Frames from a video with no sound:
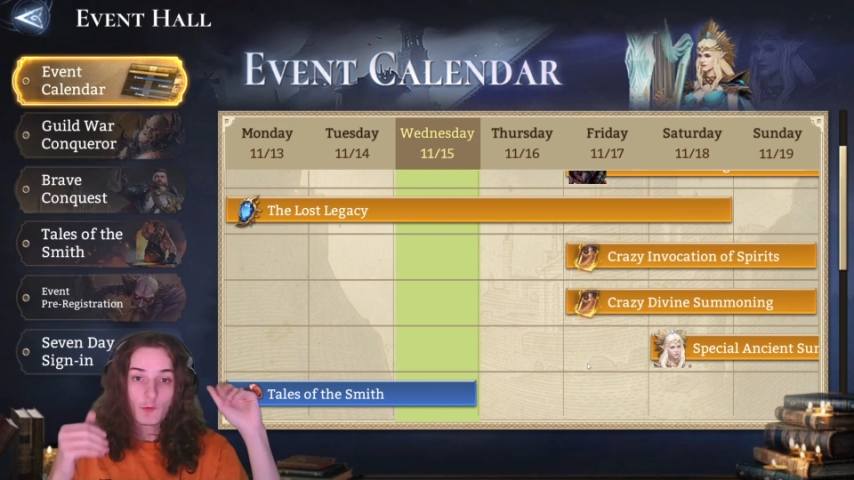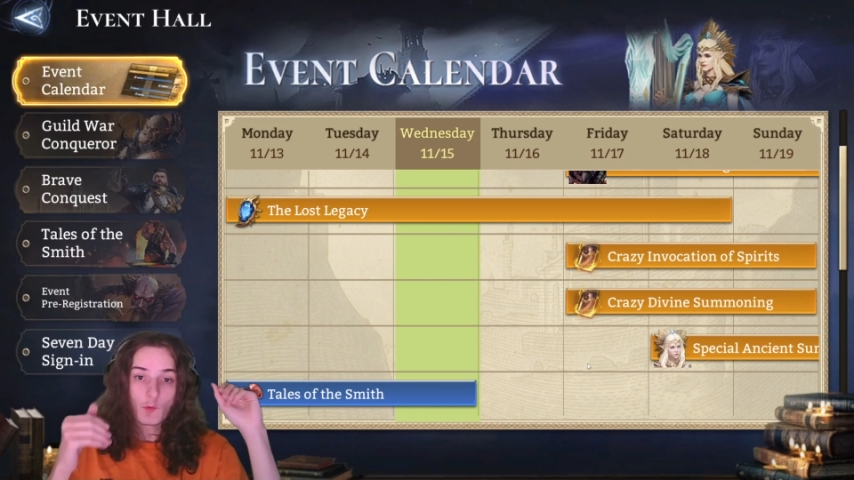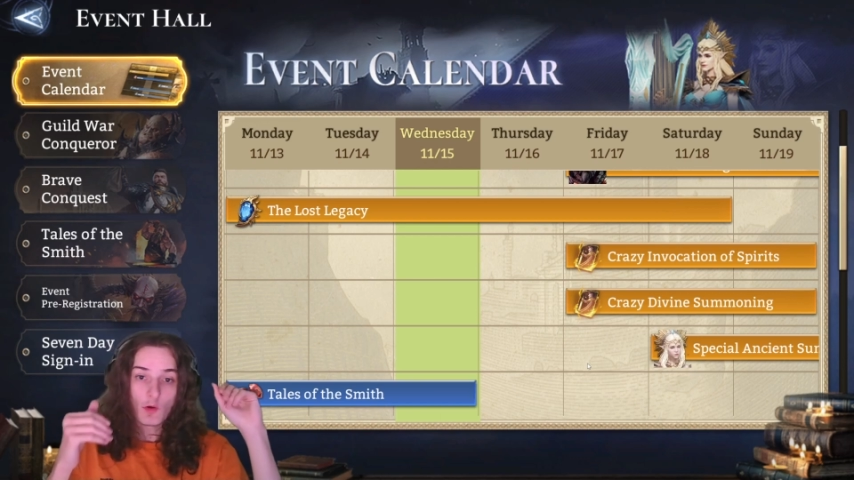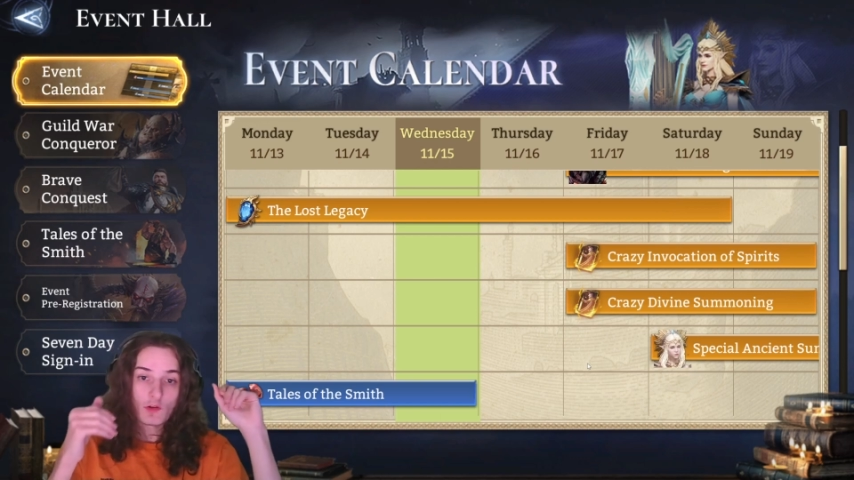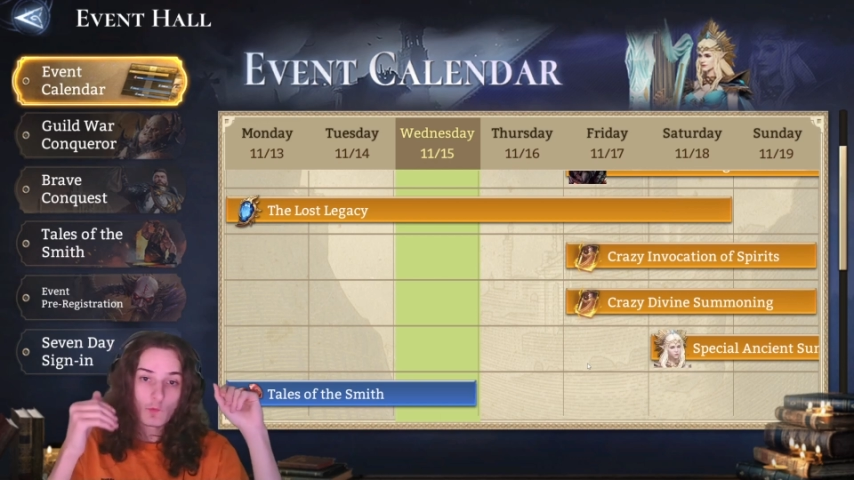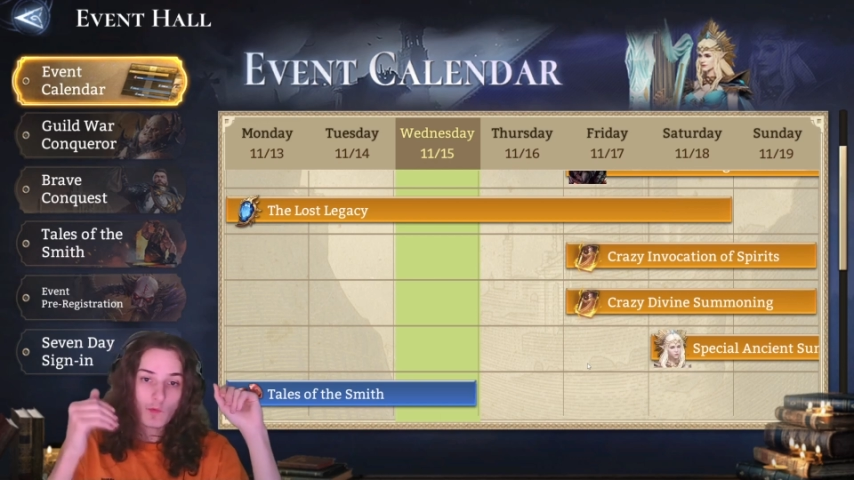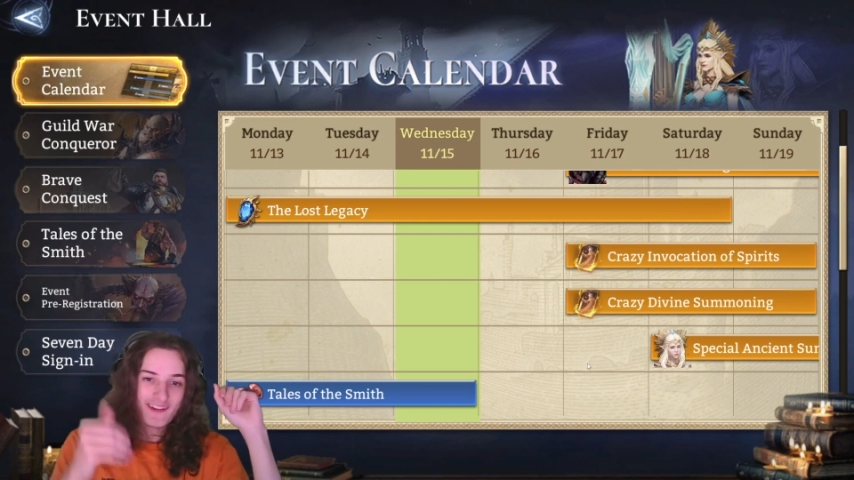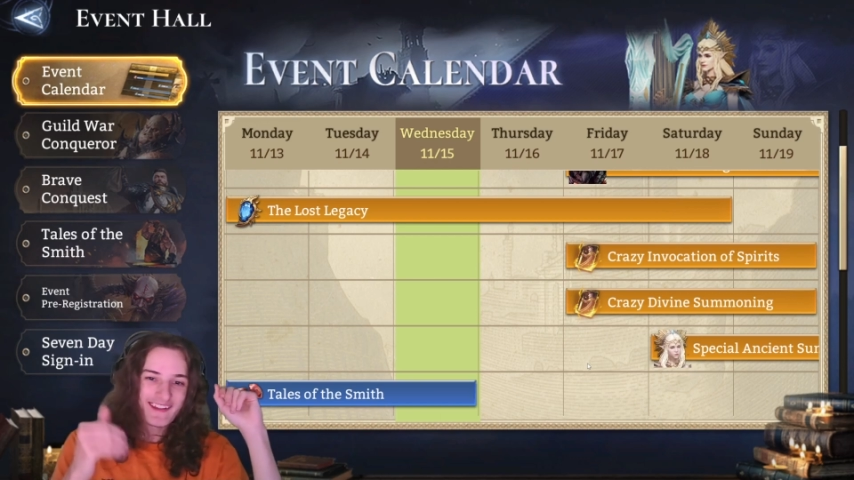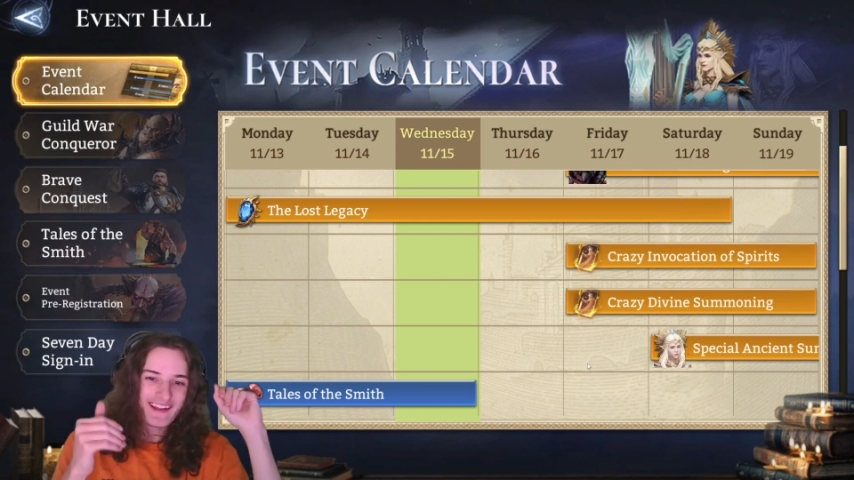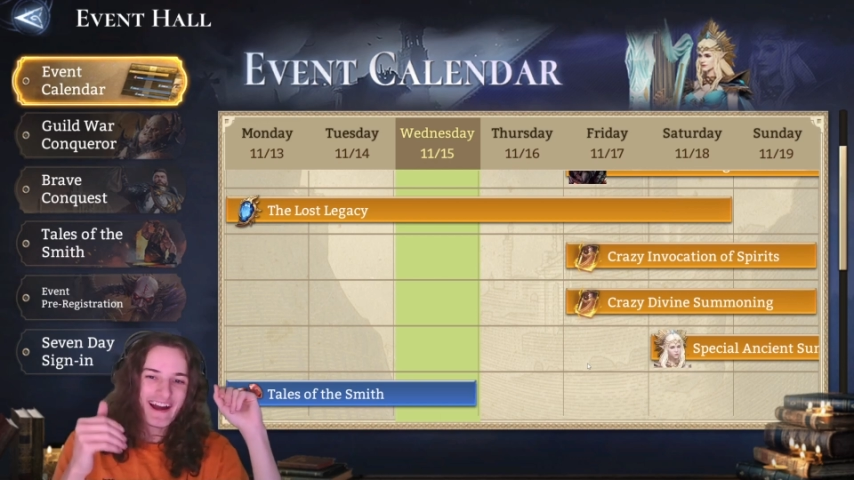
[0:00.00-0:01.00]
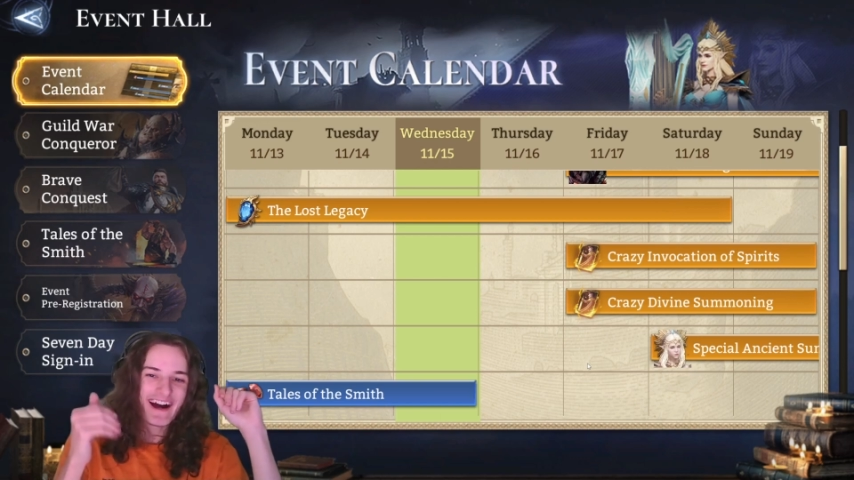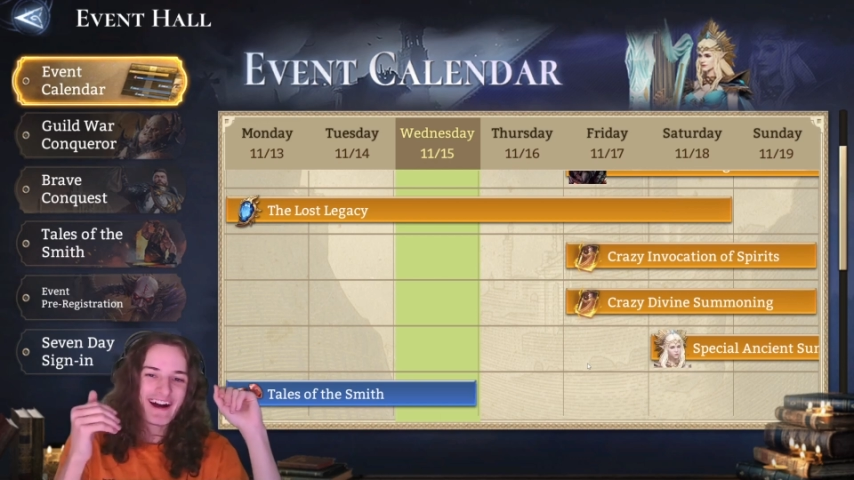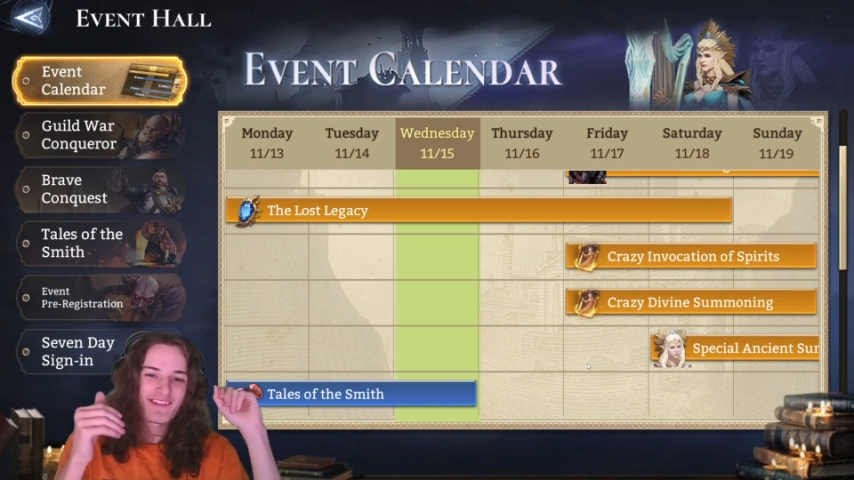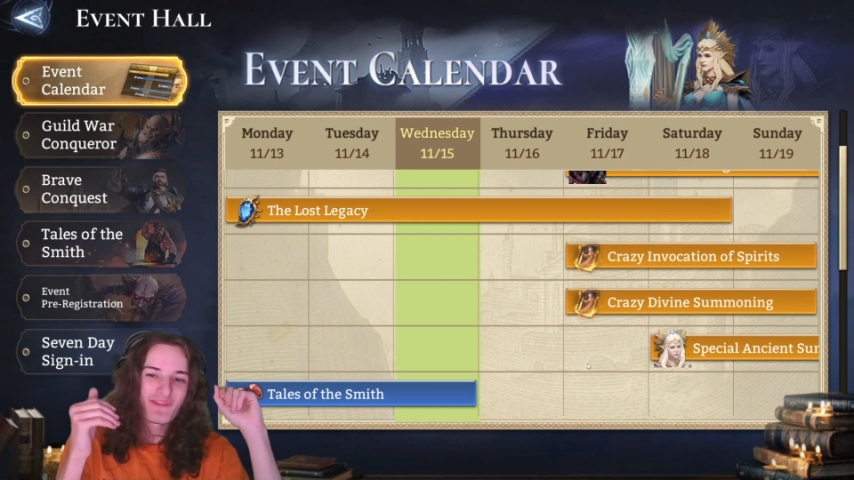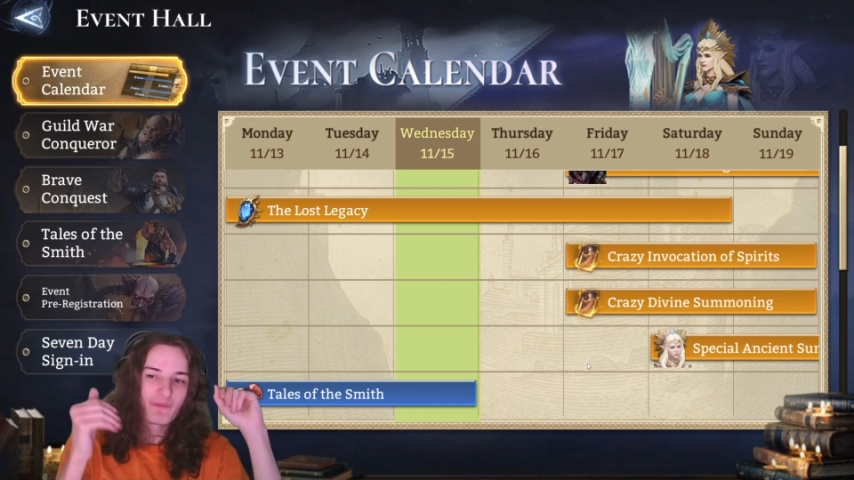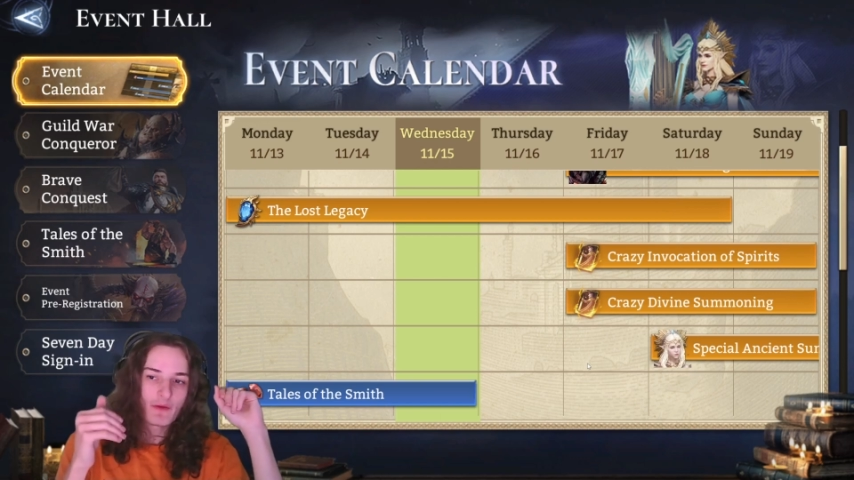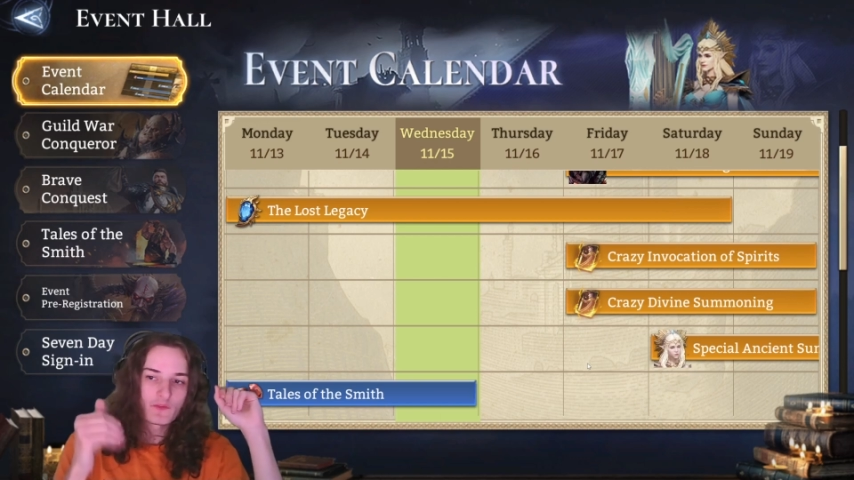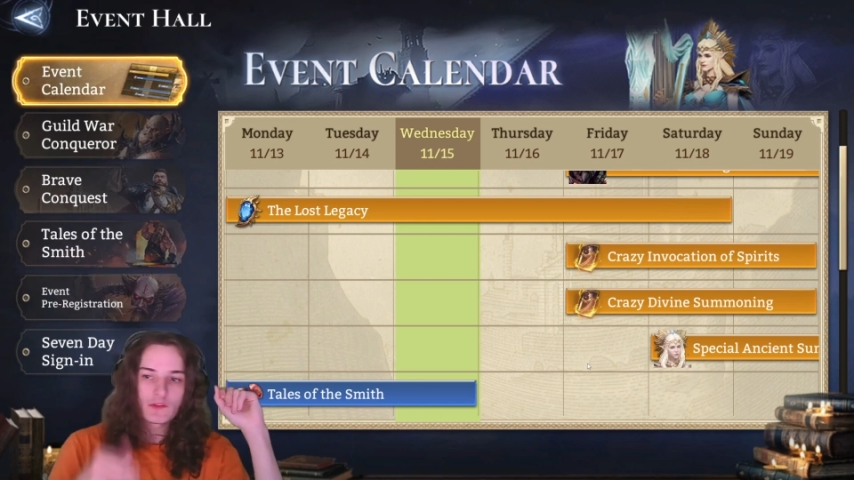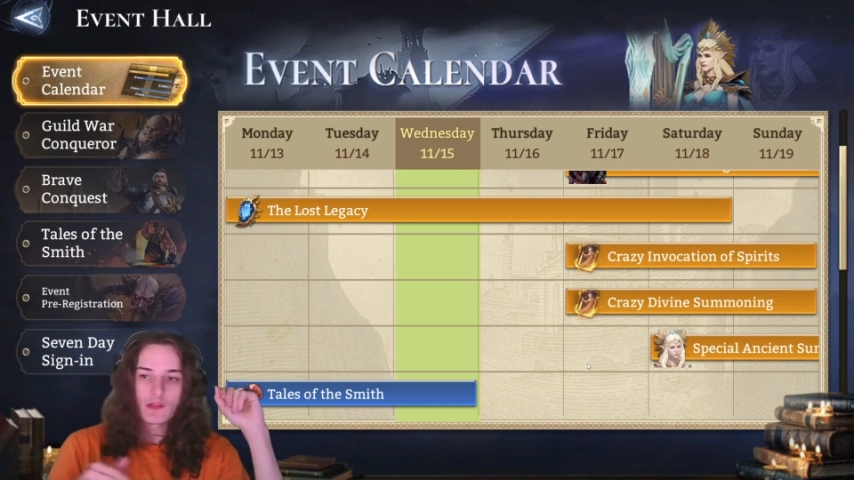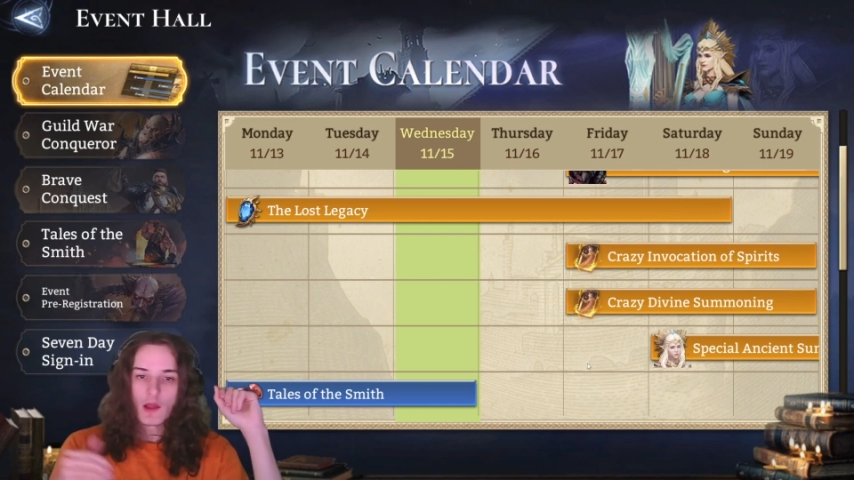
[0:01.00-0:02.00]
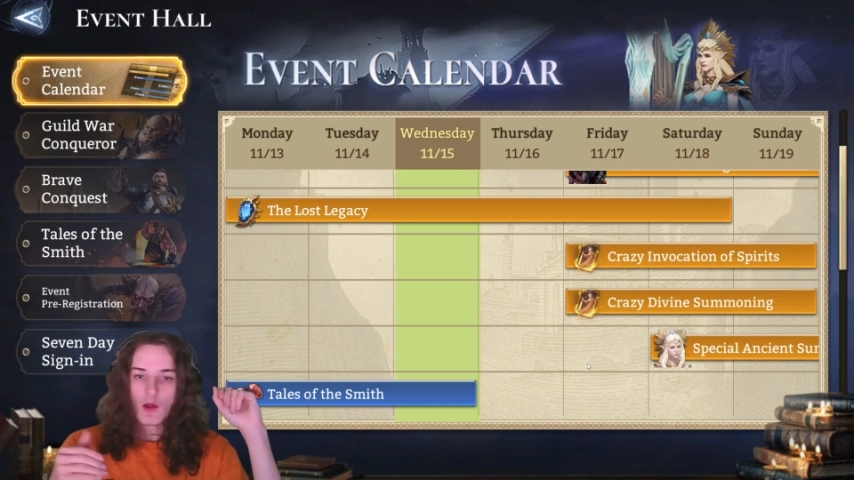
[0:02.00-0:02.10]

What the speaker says: but we're only 1.5 months,